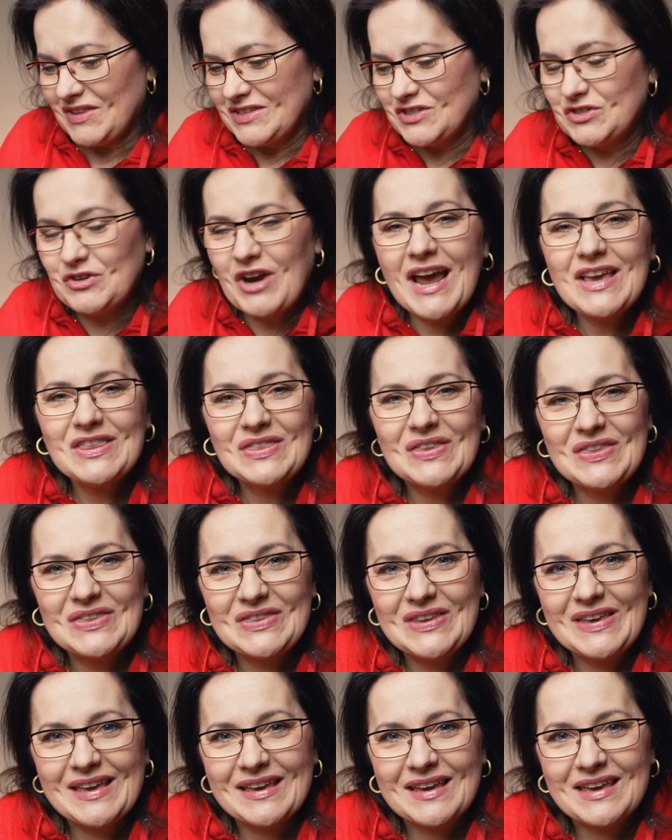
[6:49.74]
Try to
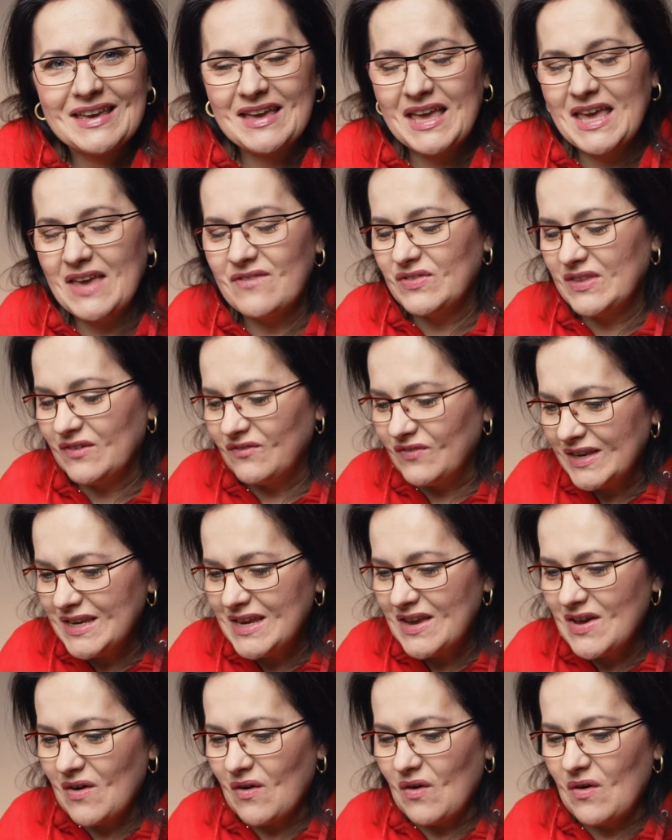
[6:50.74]
think if the
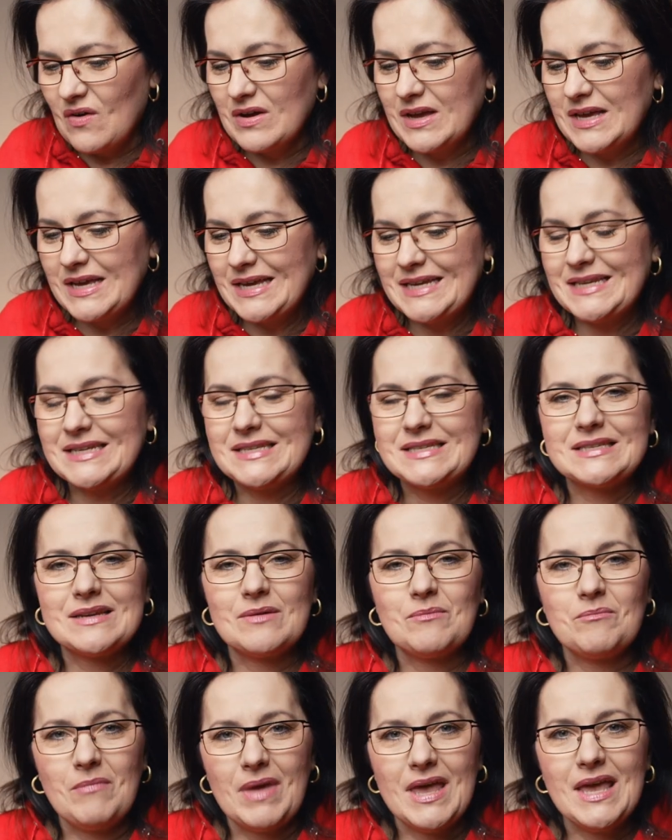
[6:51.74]
video
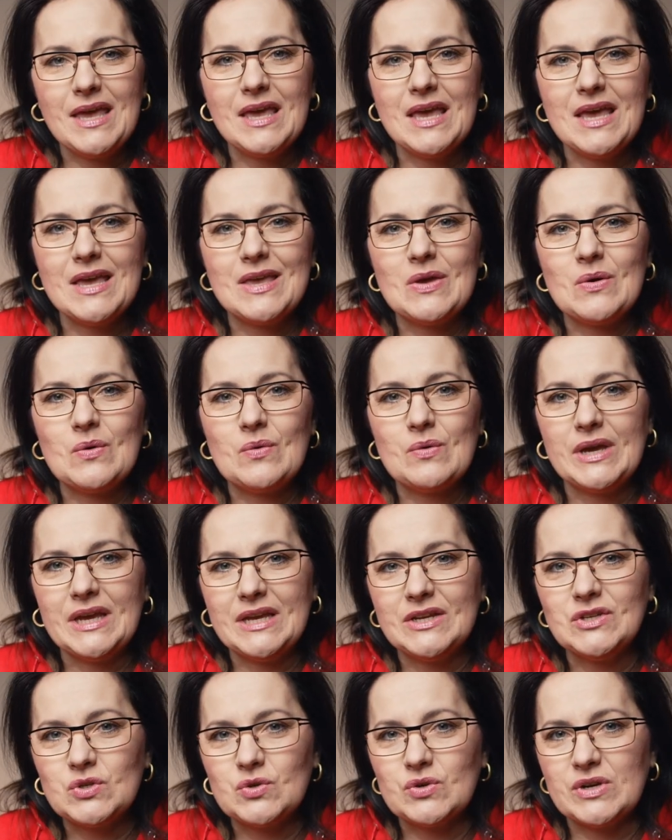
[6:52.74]
is making you
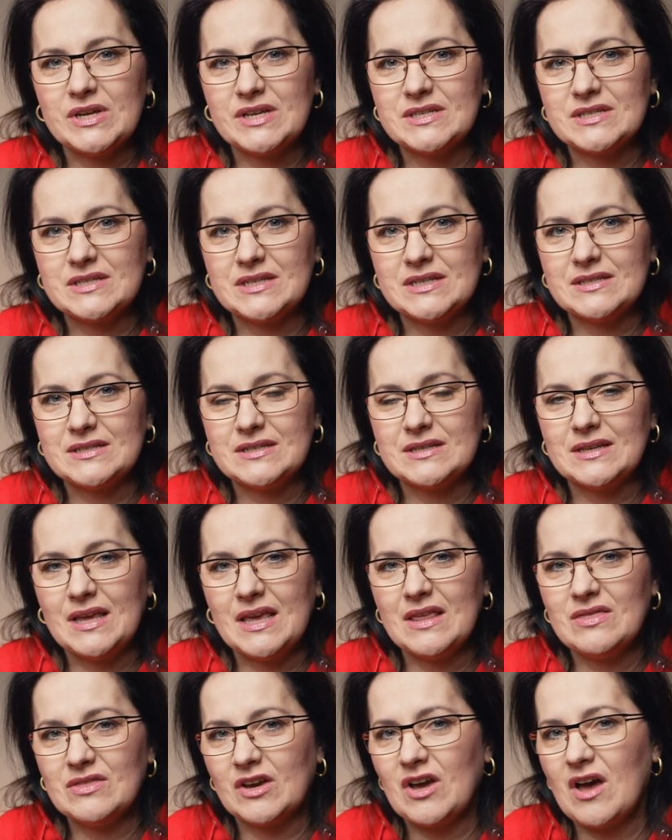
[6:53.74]
interested
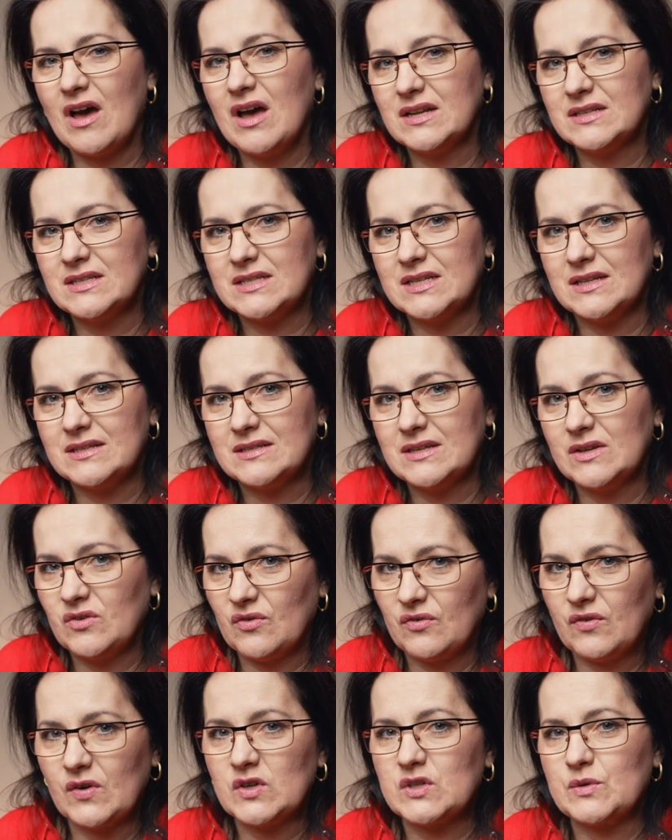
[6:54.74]
in the content in
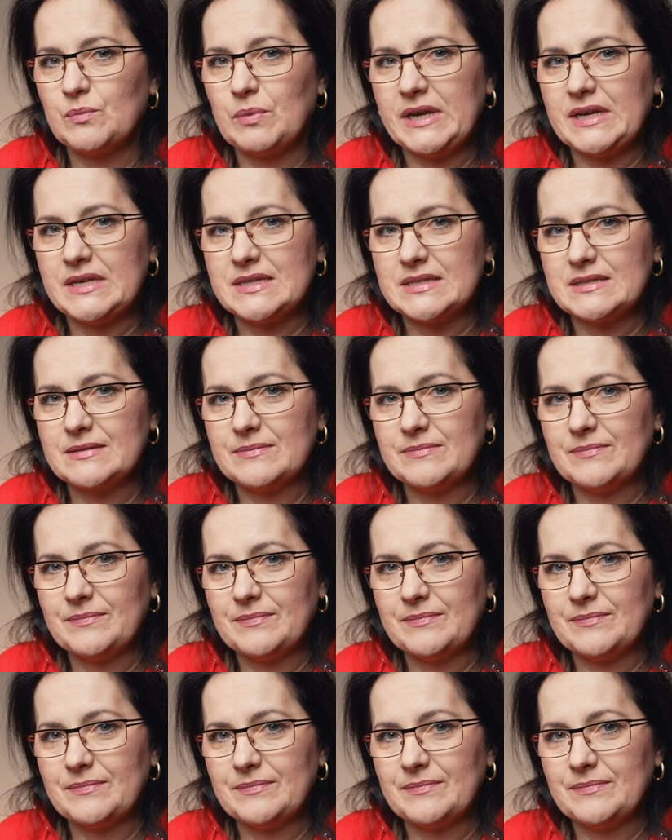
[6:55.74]
the first place.